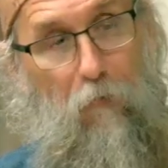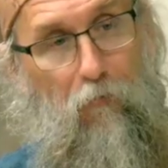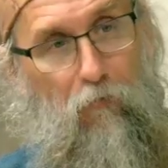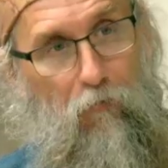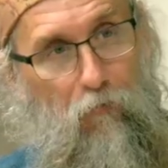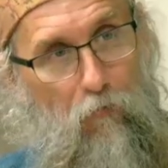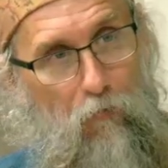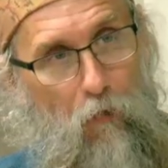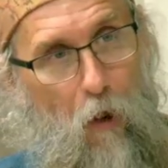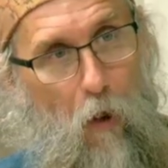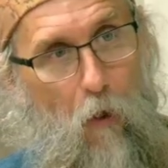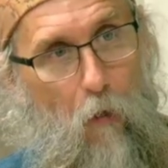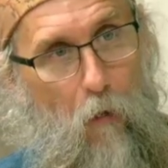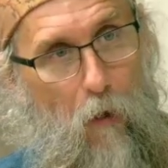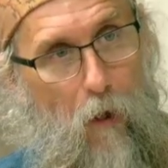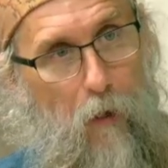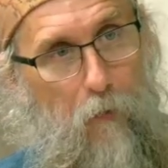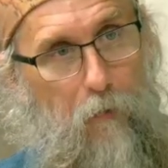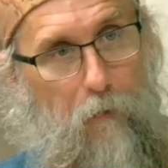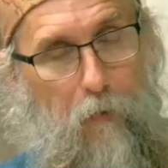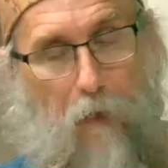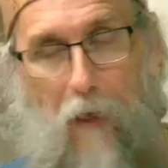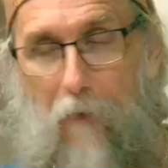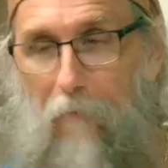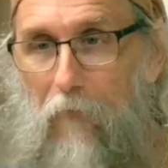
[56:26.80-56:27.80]
so
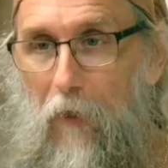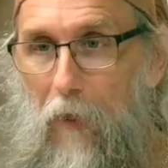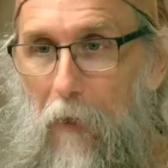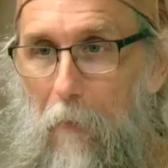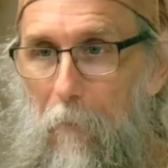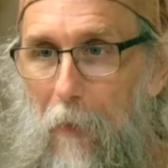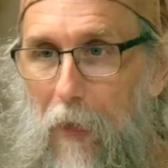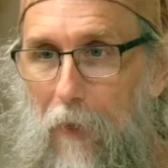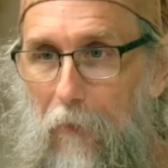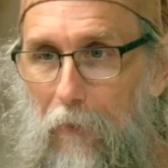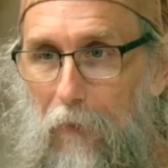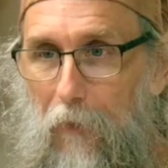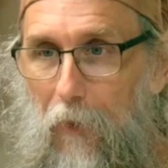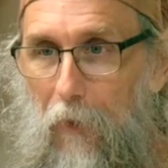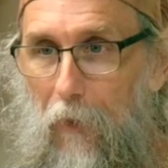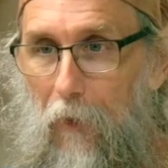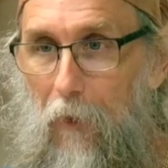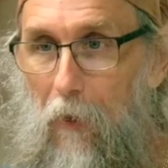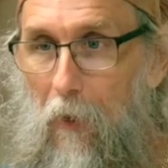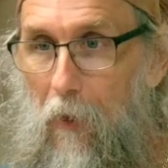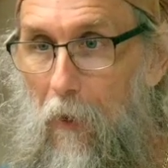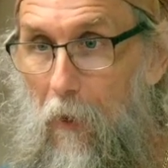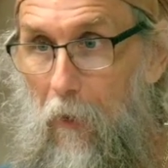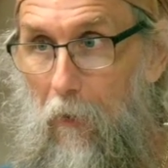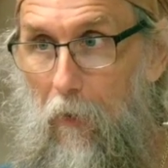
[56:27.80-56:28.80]
unloving about
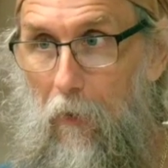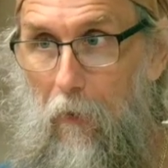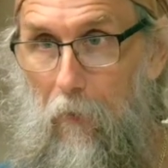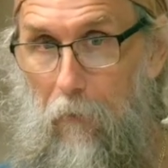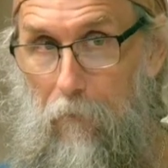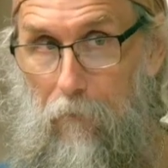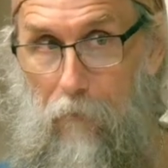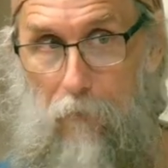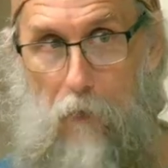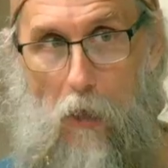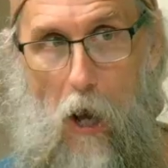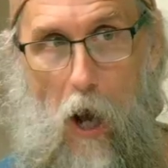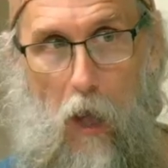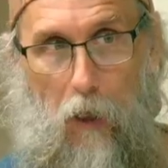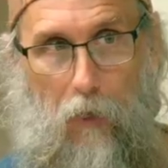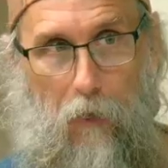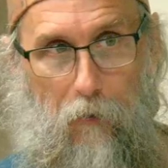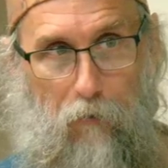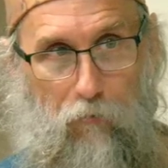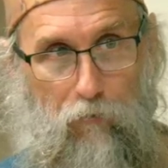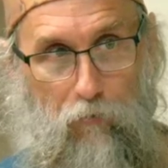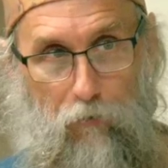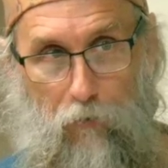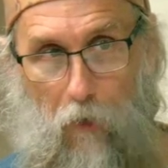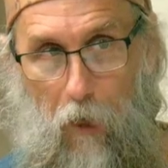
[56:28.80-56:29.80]
their
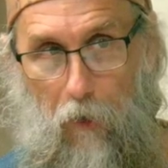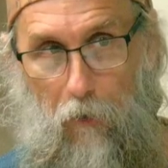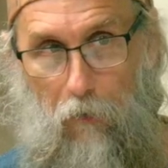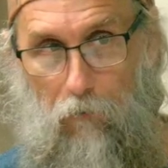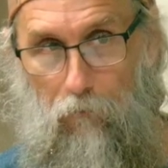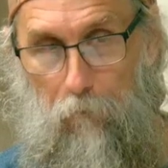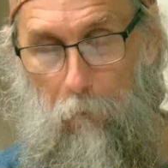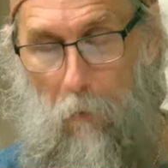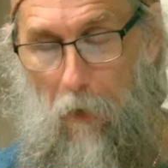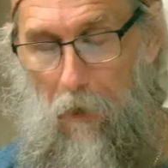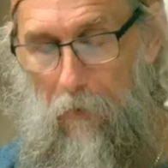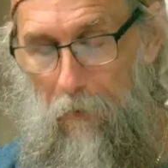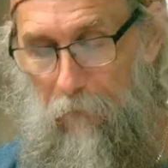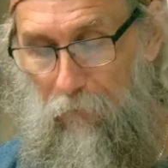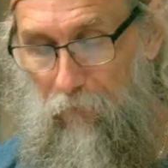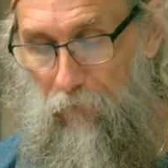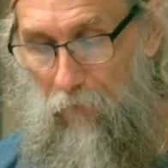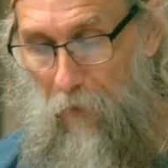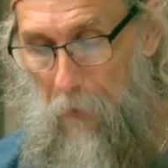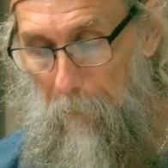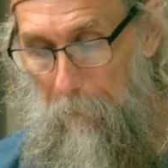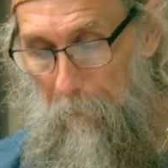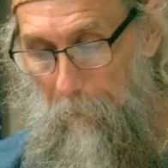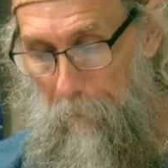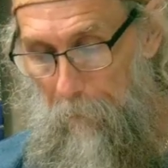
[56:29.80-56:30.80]
knowledge. Knowledge puffs
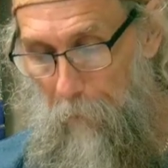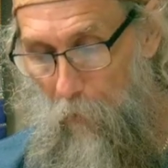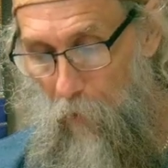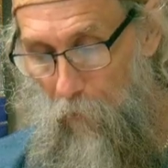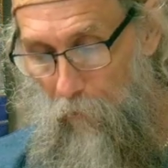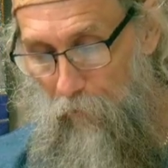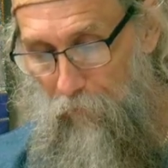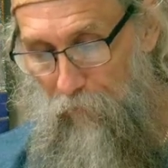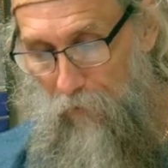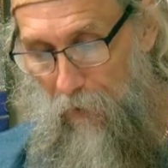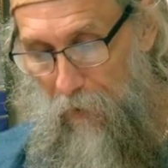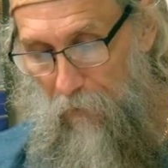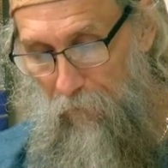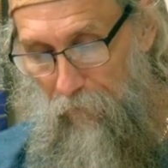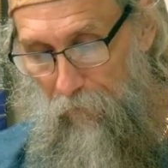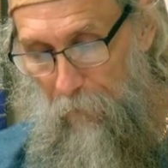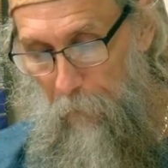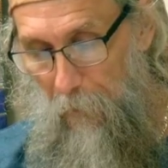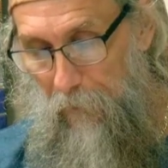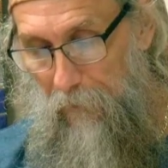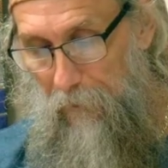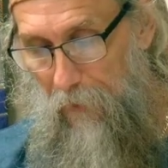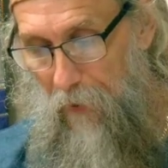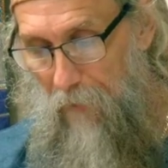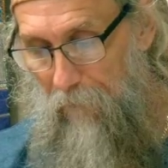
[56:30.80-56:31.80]
up, Paul says,
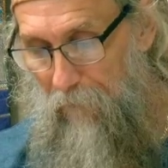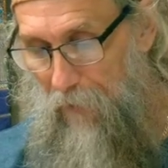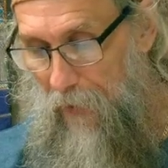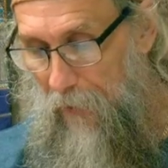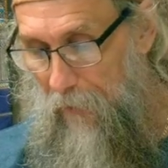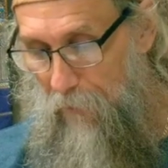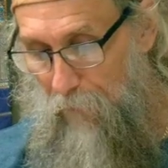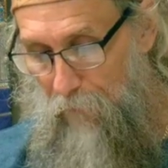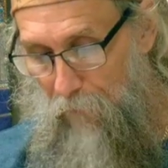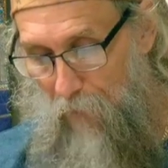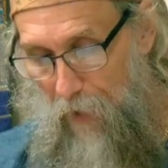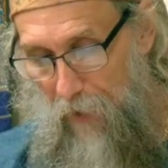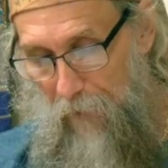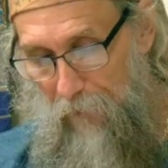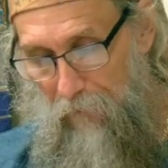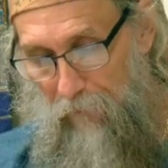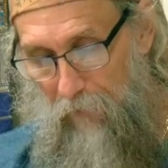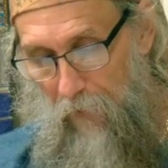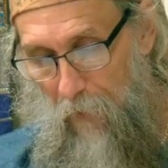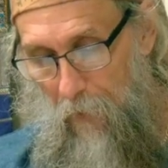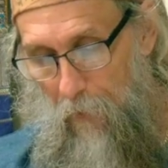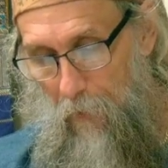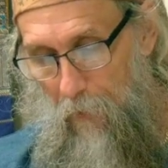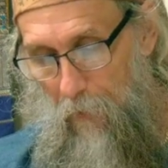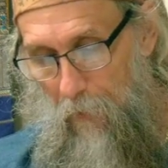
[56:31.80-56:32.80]
but love edifies.
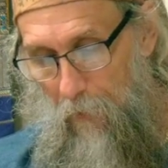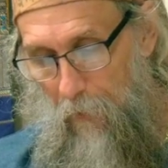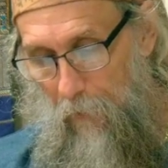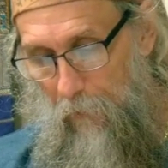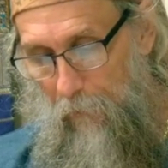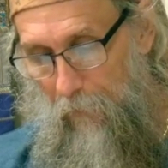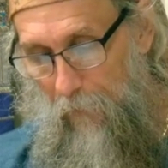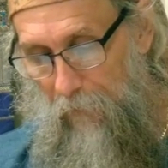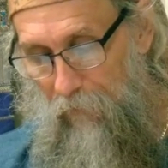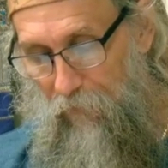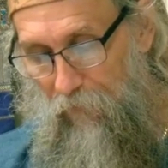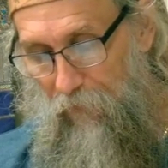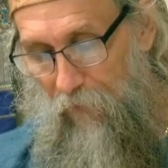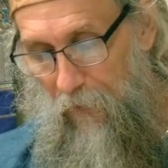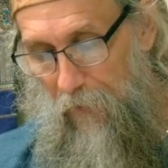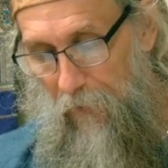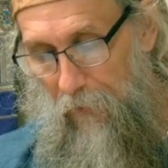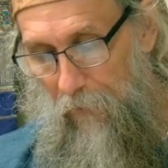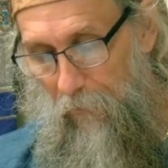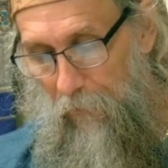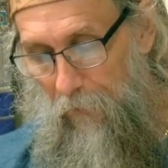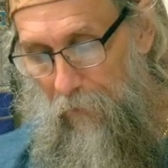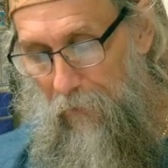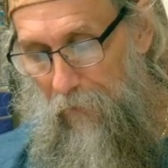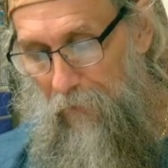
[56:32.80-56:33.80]
Let's see
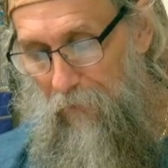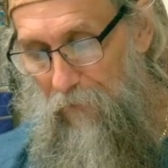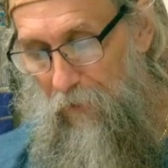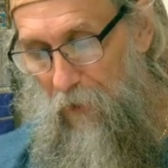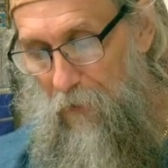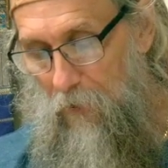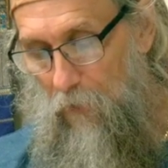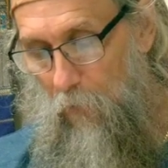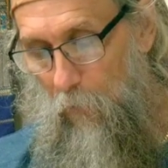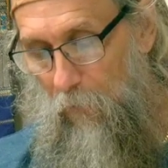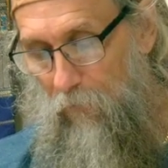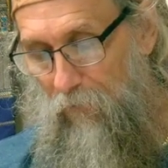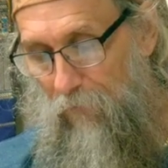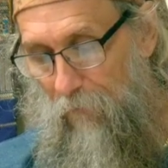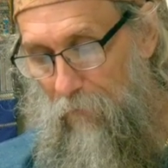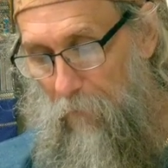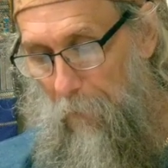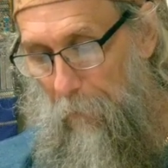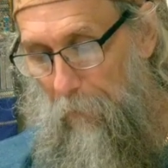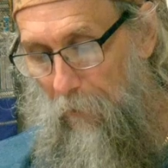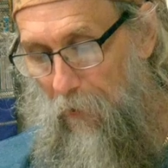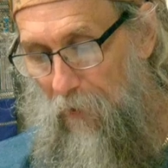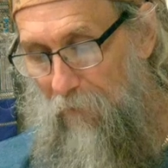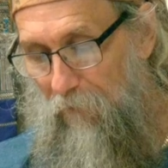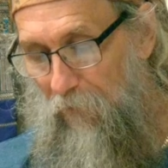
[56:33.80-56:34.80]
here. In continuance of the
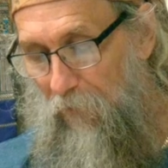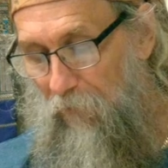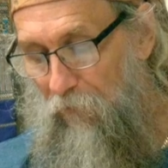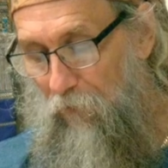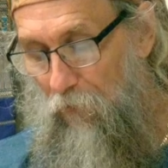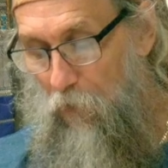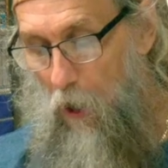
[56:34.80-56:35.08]
previous